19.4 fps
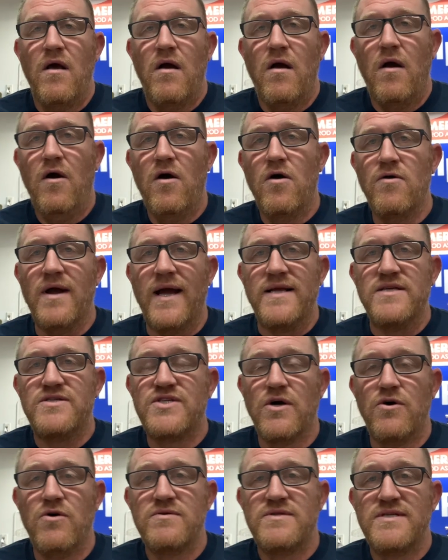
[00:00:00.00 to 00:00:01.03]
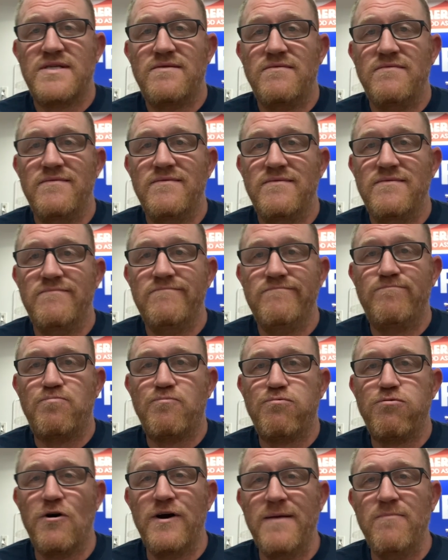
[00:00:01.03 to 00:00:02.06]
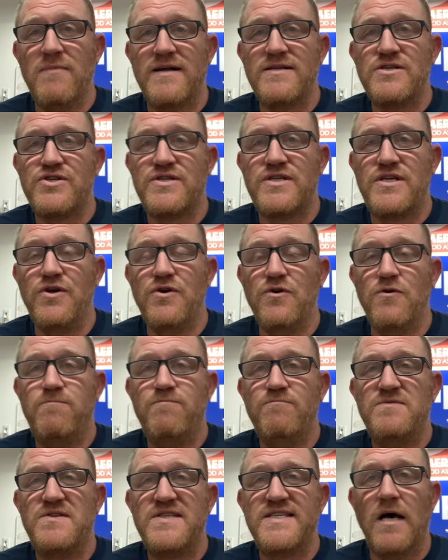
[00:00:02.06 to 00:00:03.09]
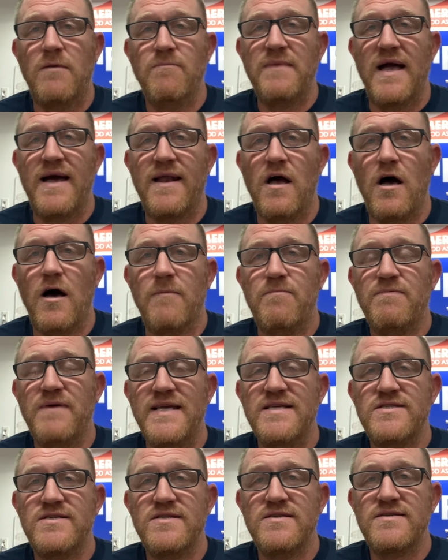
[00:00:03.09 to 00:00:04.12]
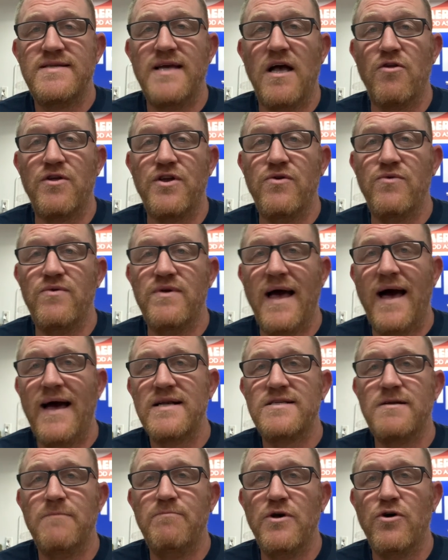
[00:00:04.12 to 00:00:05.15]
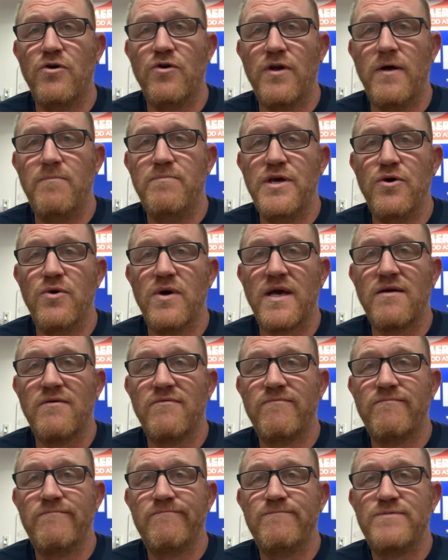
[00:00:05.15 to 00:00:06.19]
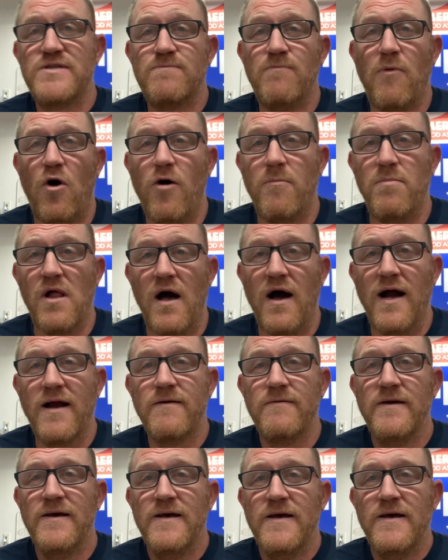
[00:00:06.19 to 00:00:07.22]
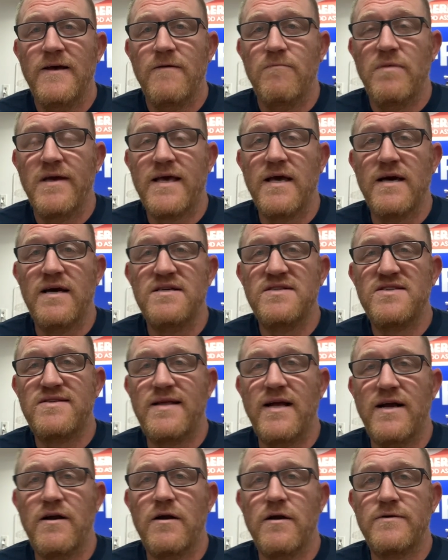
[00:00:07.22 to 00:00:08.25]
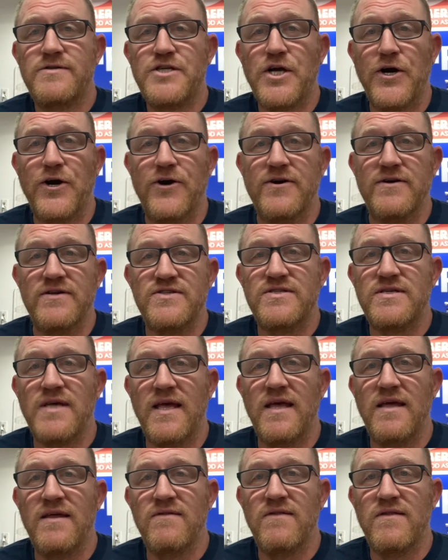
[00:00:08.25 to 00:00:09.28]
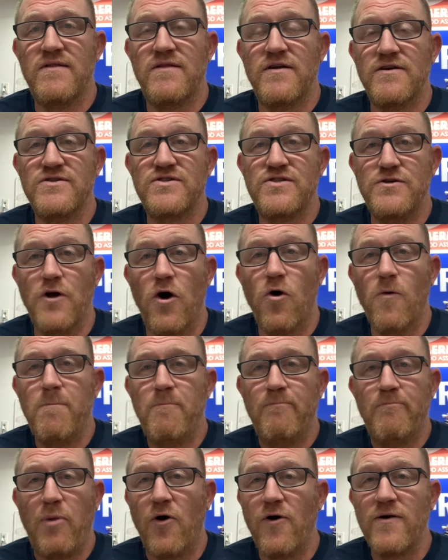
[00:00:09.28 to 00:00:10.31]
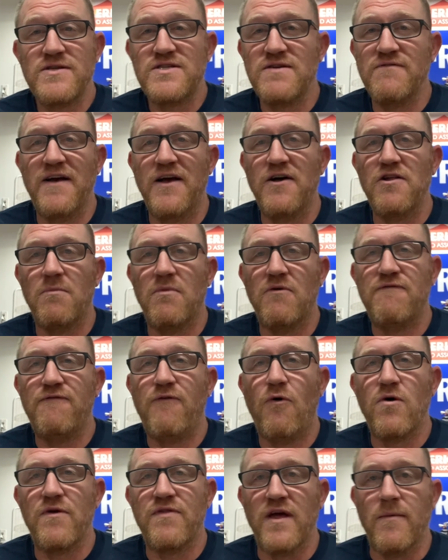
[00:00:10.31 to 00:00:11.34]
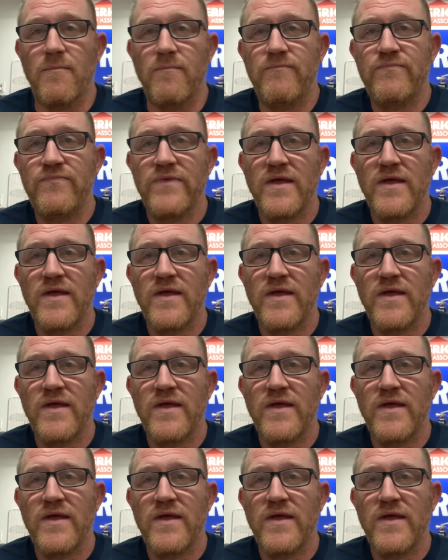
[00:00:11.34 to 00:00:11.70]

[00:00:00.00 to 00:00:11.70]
All right, so pretty much to sum that up, he's just telling you not to build a Buick small block because they're turds and there's no parts available for them.